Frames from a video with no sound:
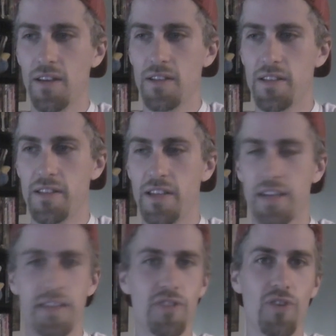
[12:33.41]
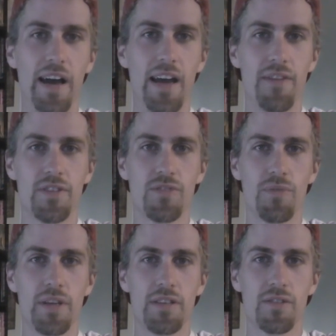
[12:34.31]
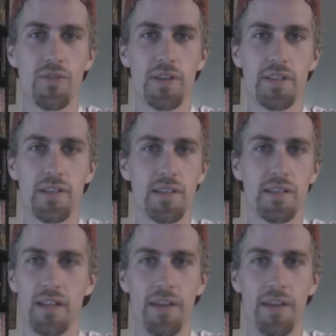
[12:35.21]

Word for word: sucked it dry of its resources,